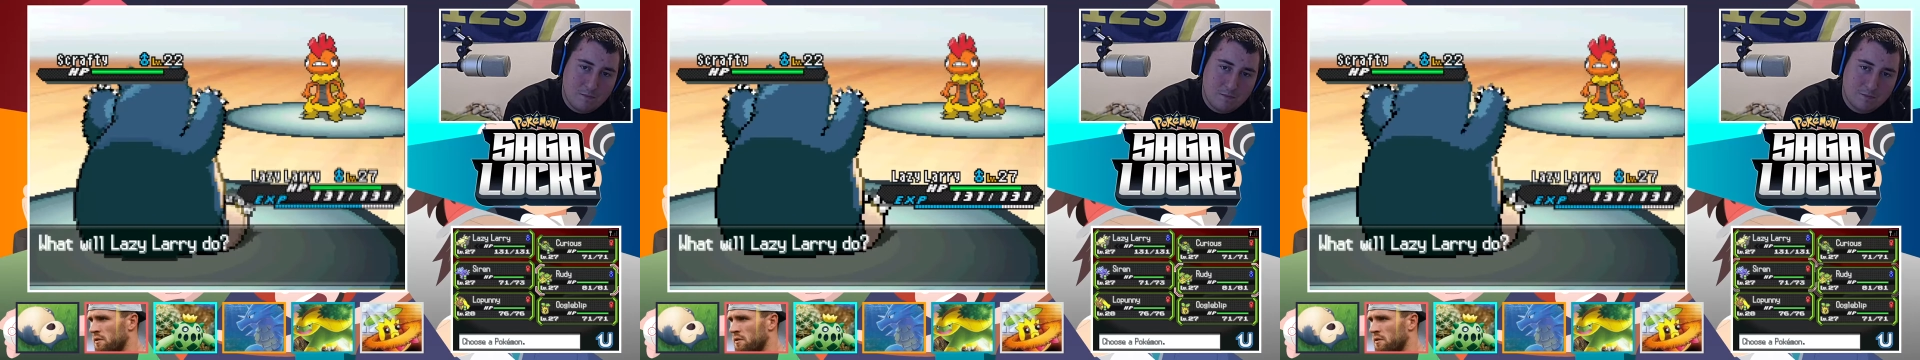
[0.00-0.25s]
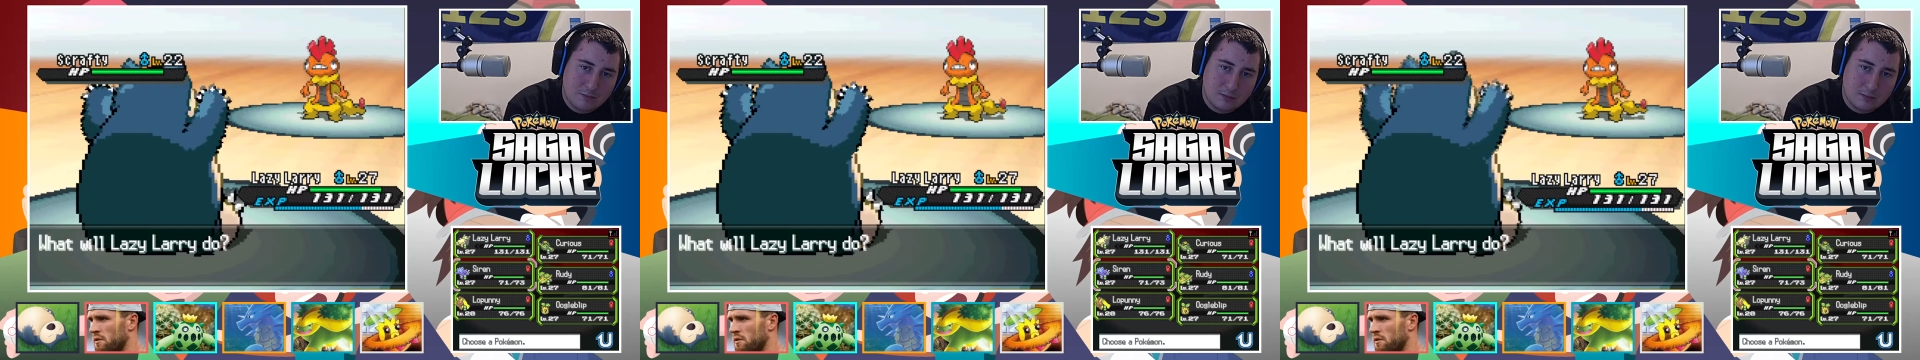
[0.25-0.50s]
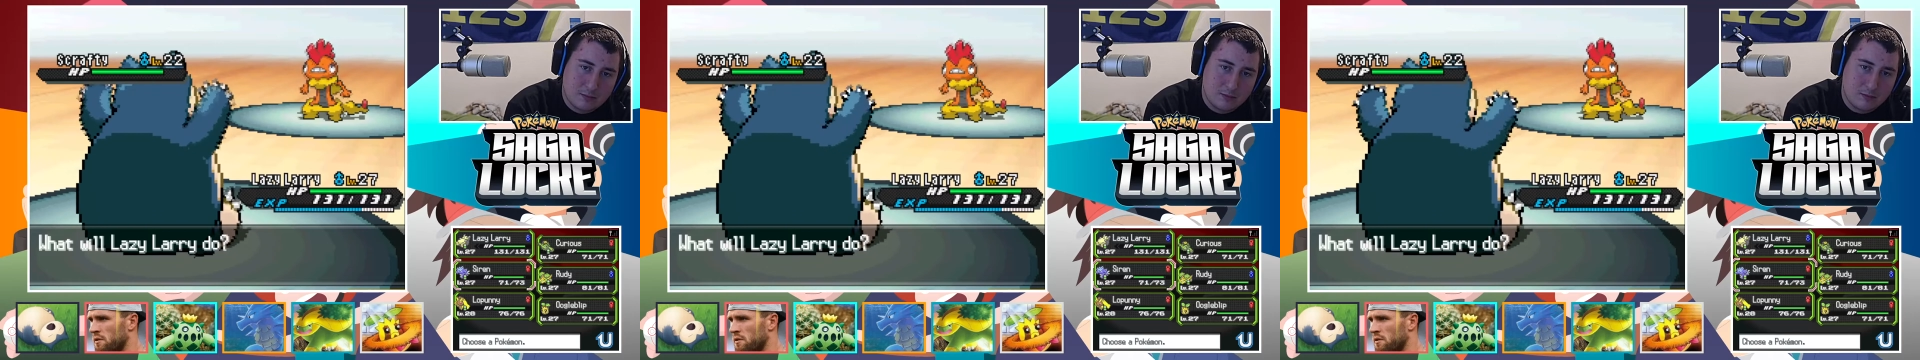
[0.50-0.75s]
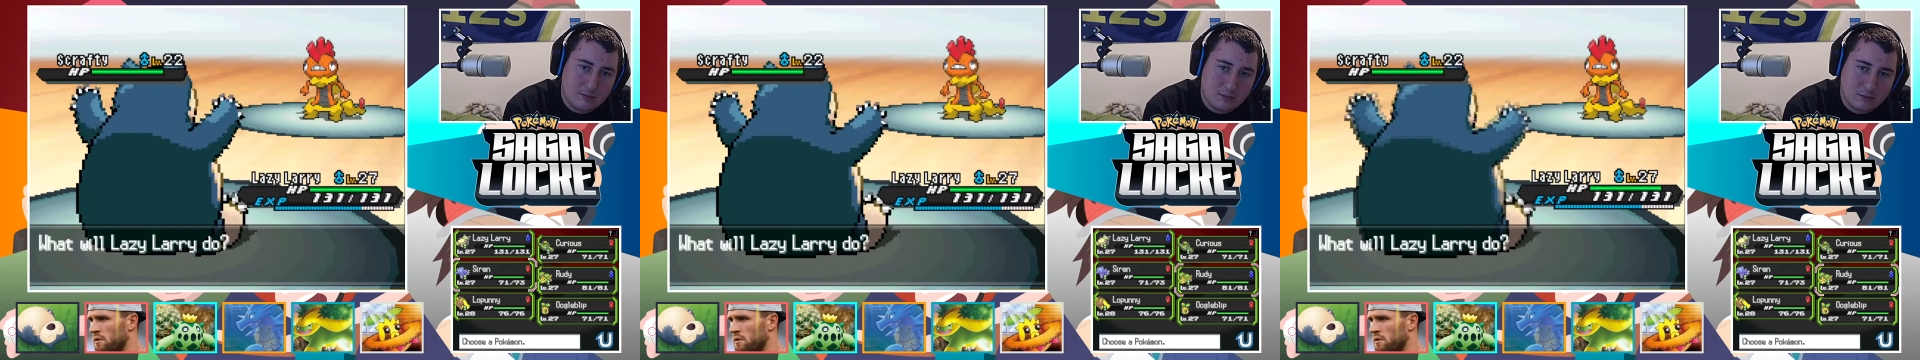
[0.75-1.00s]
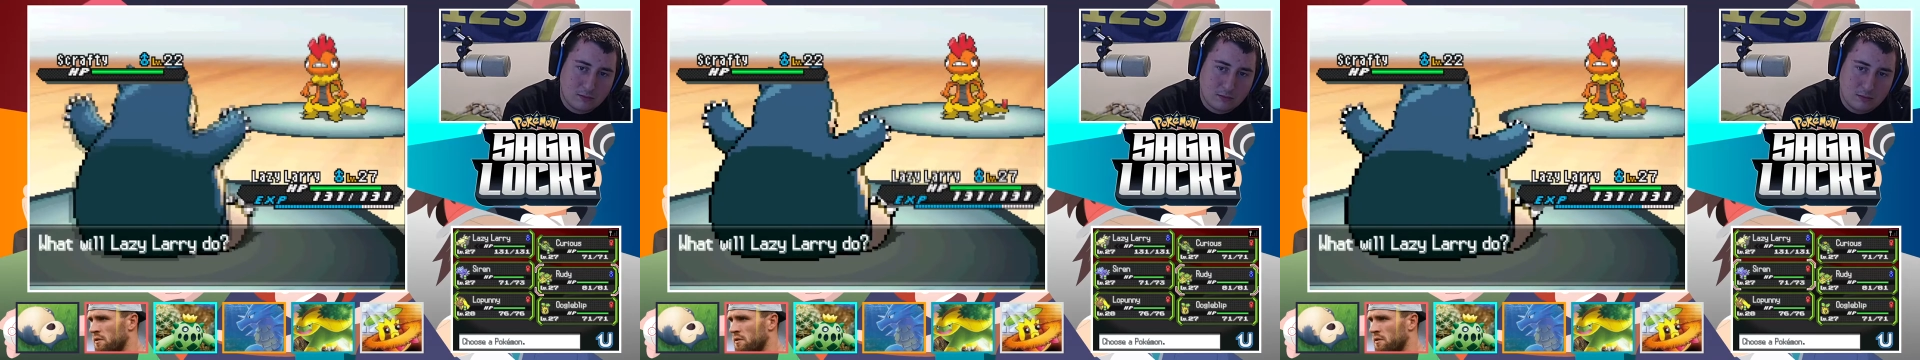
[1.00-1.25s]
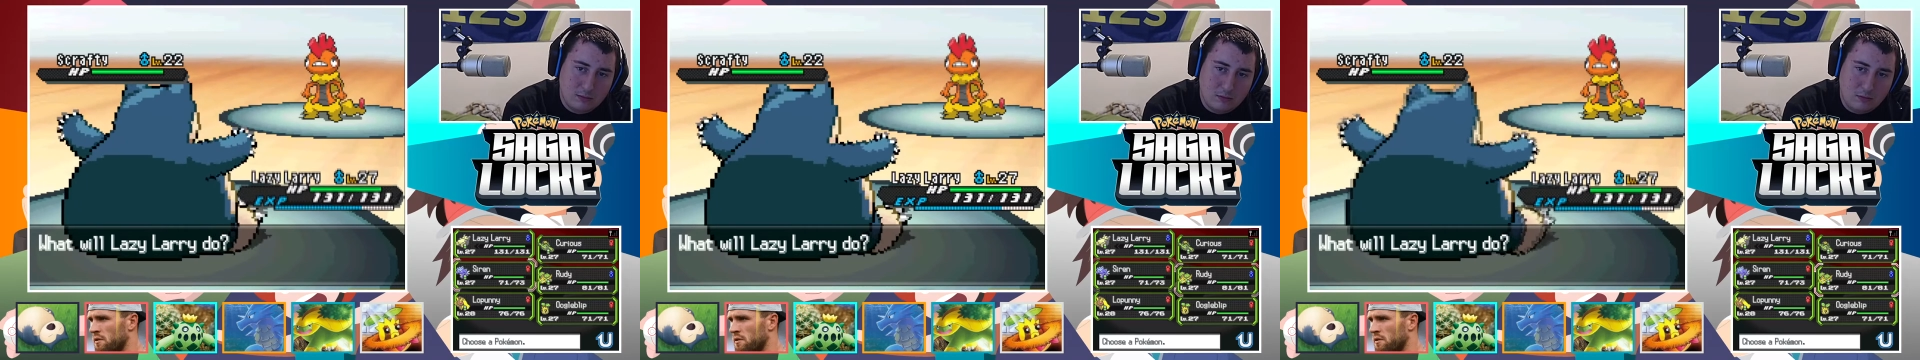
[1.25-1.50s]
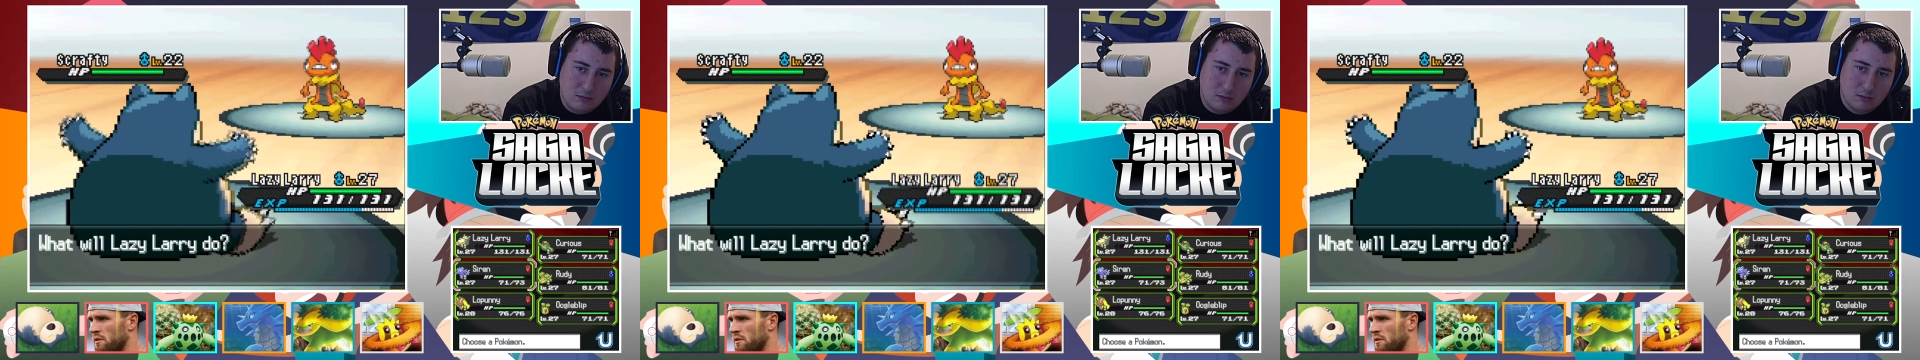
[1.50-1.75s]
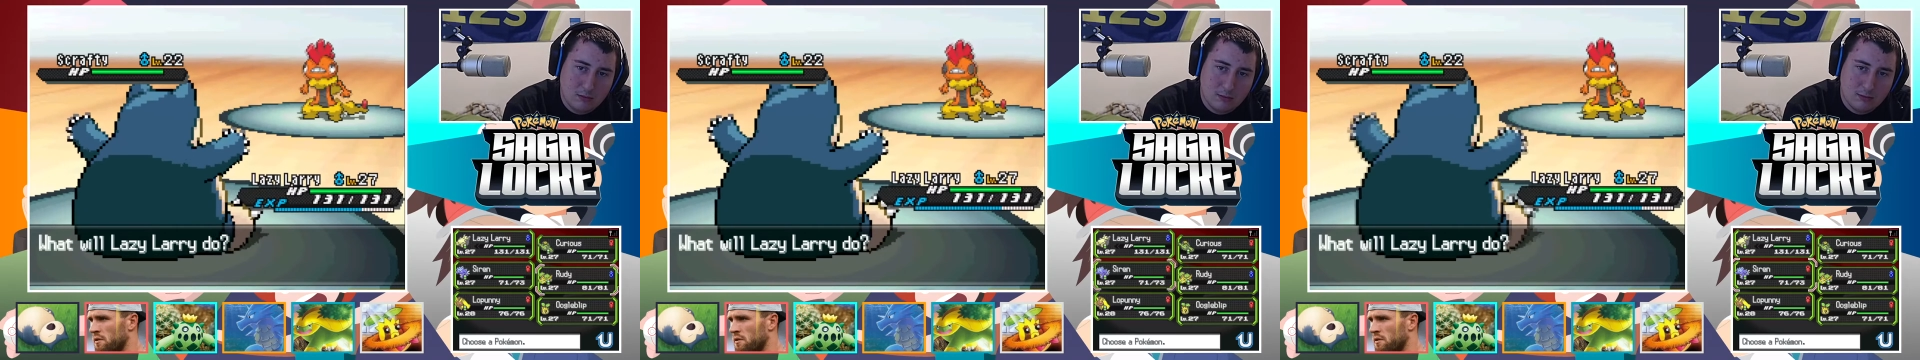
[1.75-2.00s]

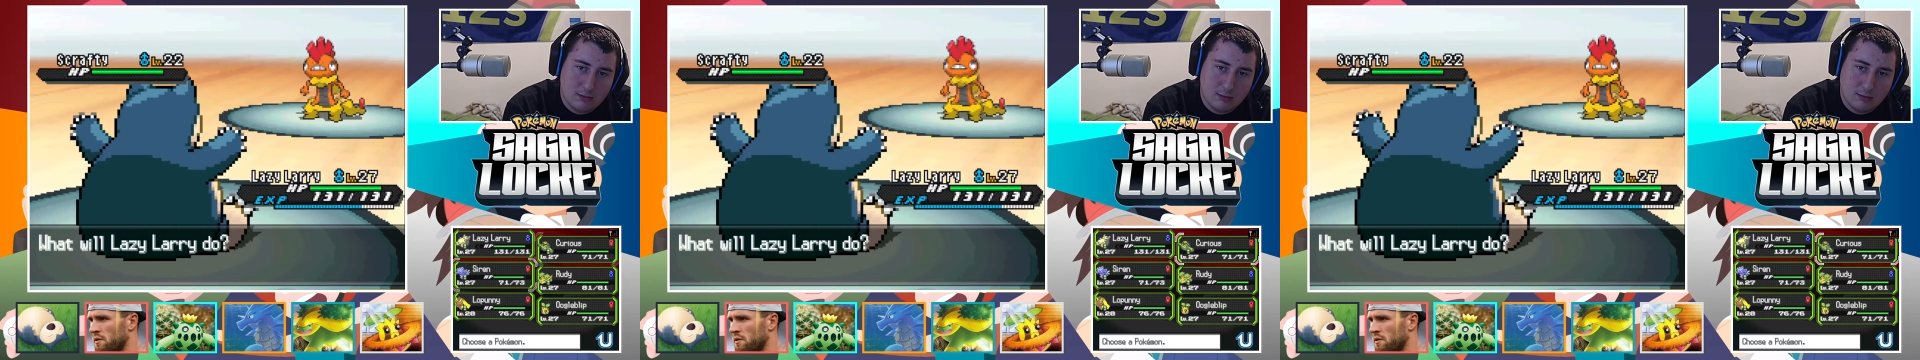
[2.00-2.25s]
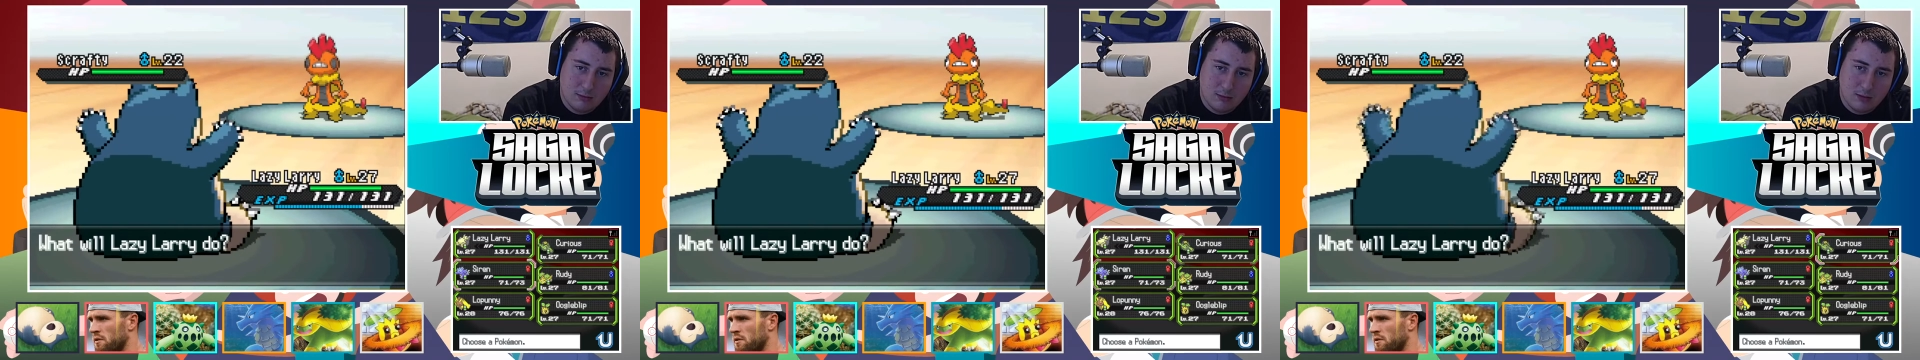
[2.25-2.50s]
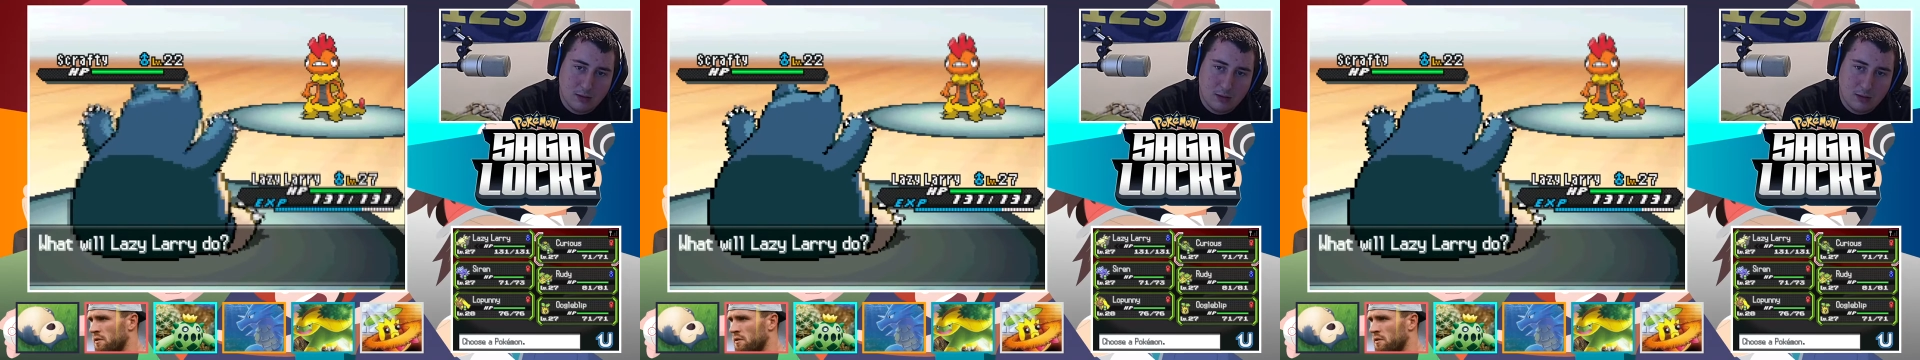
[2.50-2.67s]
(silence)